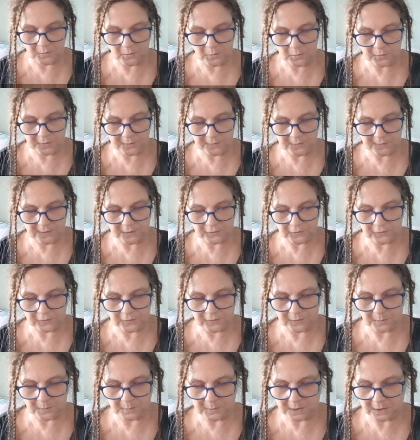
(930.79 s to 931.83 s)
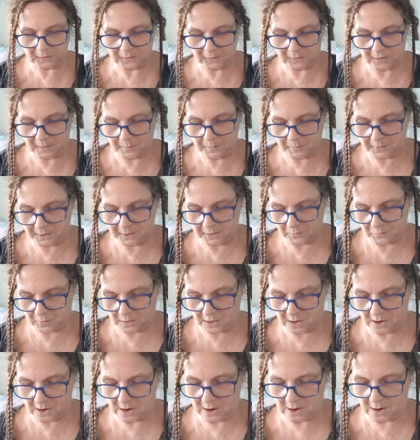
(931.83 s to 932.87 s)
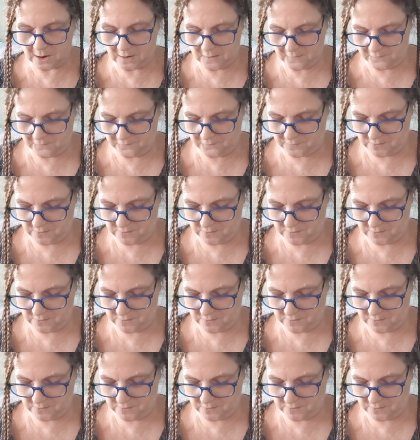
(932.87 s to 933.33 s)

all the sections are mixed up. But we have